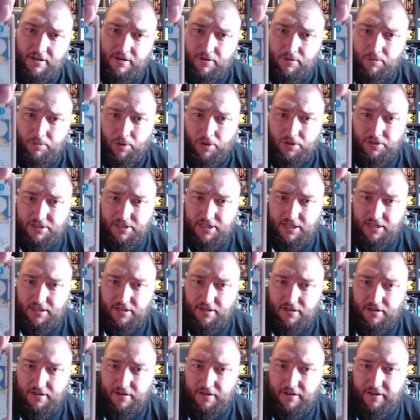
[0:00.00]
Wanted,
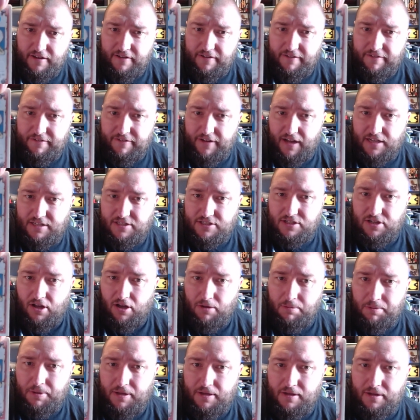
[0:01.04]
fat
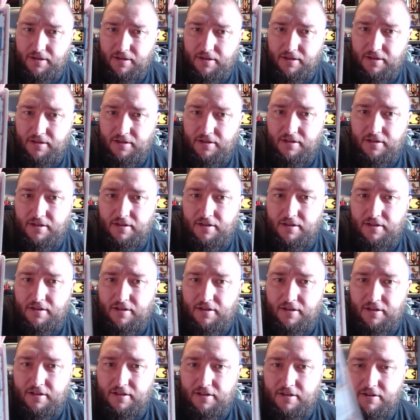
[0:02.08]
slob.
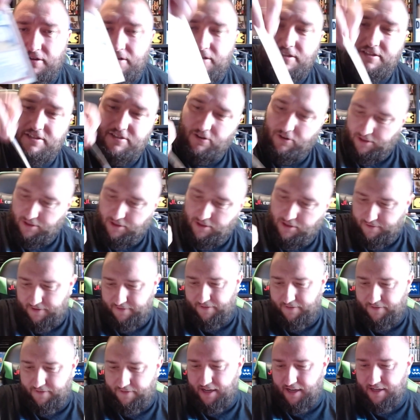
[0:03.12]
Look at the size of his
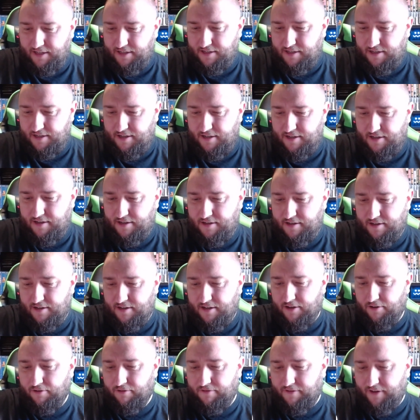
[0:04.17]
face,
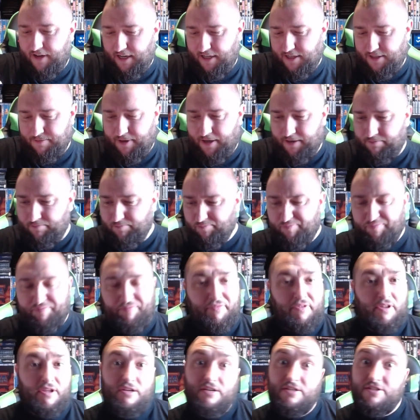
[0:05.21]
little face man.
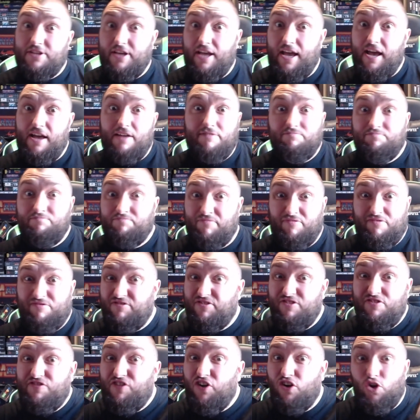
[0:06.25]
So yeah,
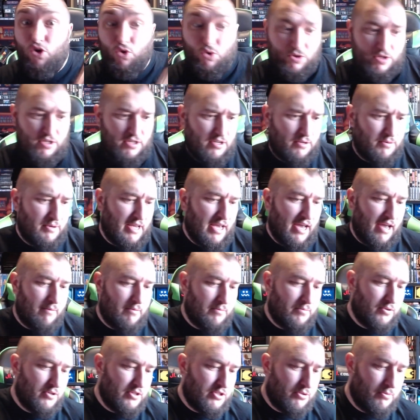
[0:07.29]
fuck all to do with
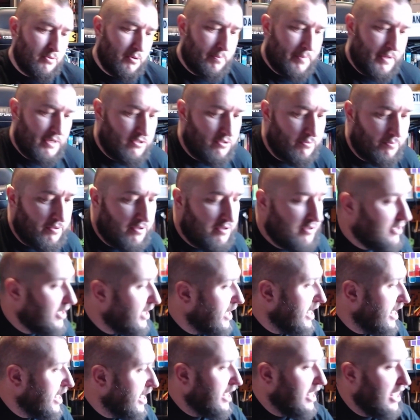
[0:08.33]
gaming, but it's I picked up. But
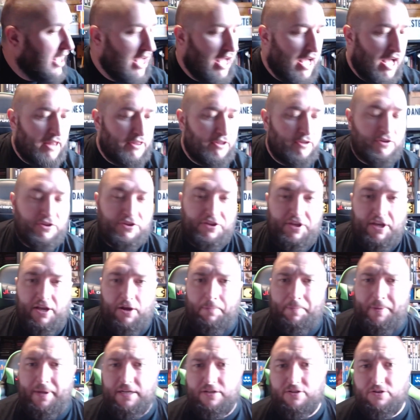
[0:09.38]
and the other thing I
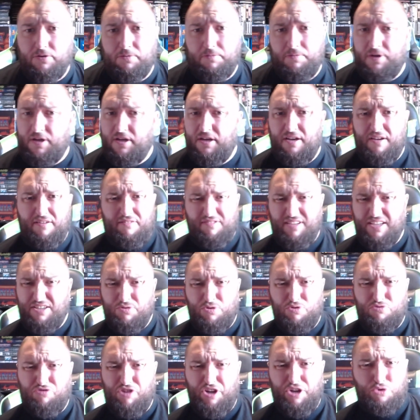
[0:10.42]
picked up, uh, this
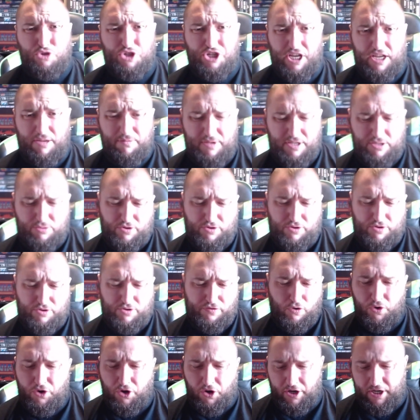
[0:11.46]
was real cheap. This was
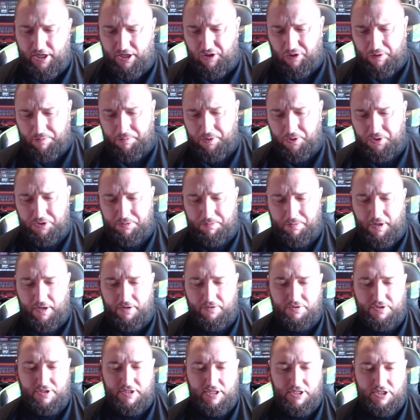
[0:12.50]
four ninety nine plus
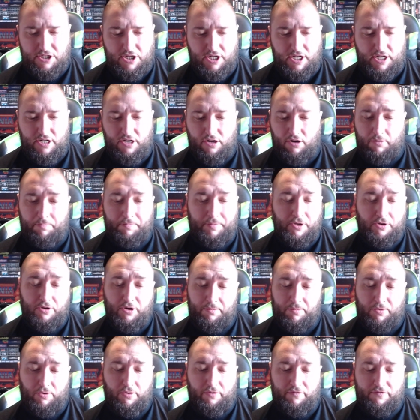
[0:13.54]
postage, and I purely
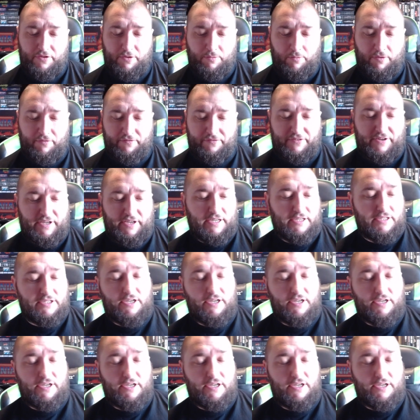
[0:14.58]
bought it for the one thing.